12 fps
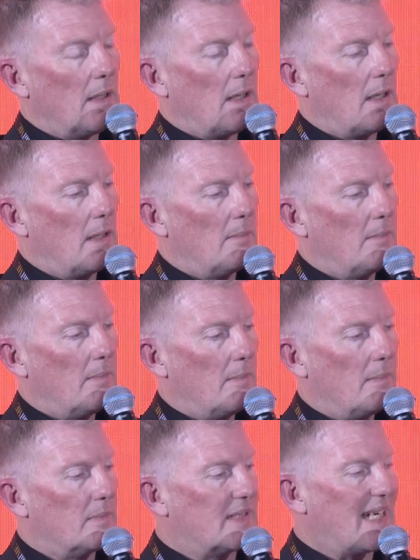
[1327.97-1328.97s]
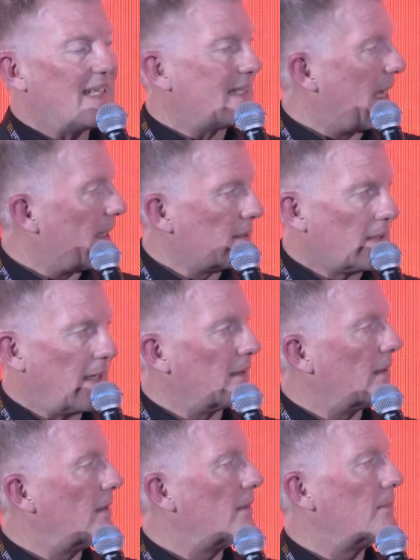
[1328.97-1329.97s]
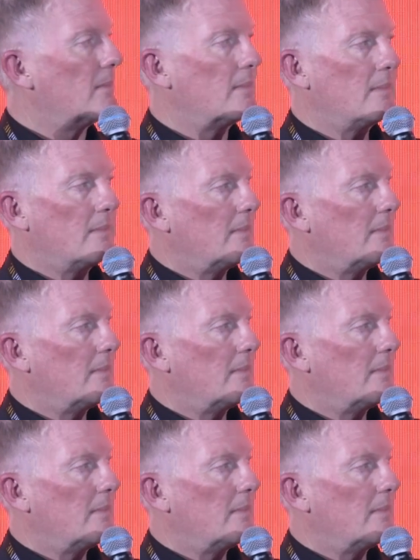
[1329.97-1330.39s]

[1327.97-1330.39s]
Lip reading: detasking them,